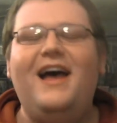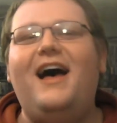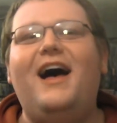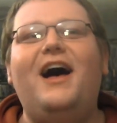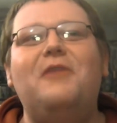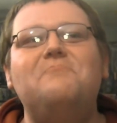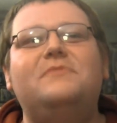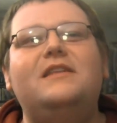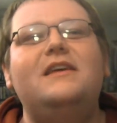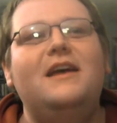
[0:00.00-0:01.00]
um,
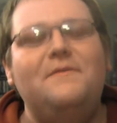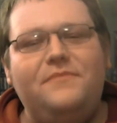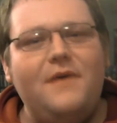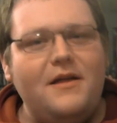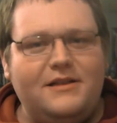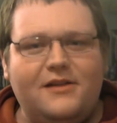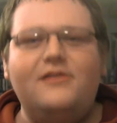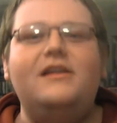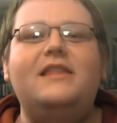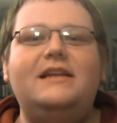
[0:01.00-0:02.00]
th- th-
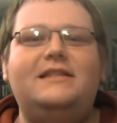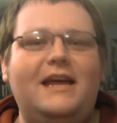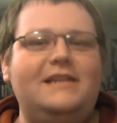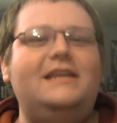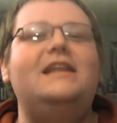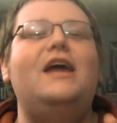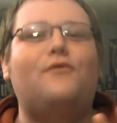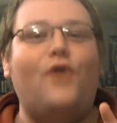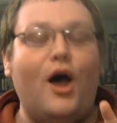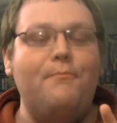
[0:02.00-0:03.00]
clearly they, they didn't
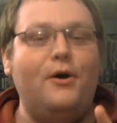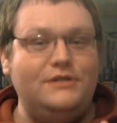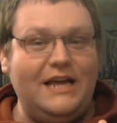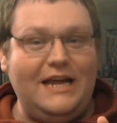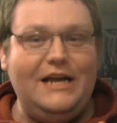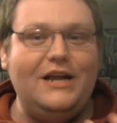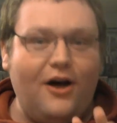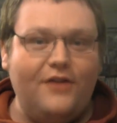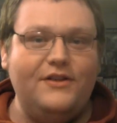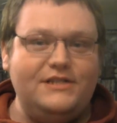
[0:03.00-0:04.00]
have Rob Bottin
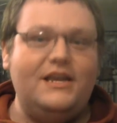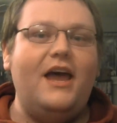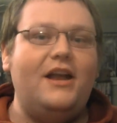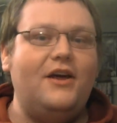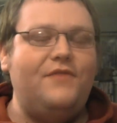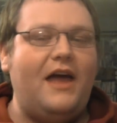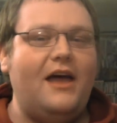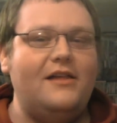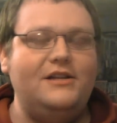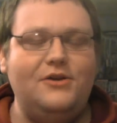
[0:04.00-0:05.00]
on the set of The
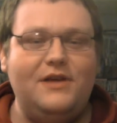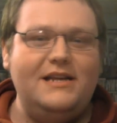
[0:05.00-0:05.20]
Howling 2.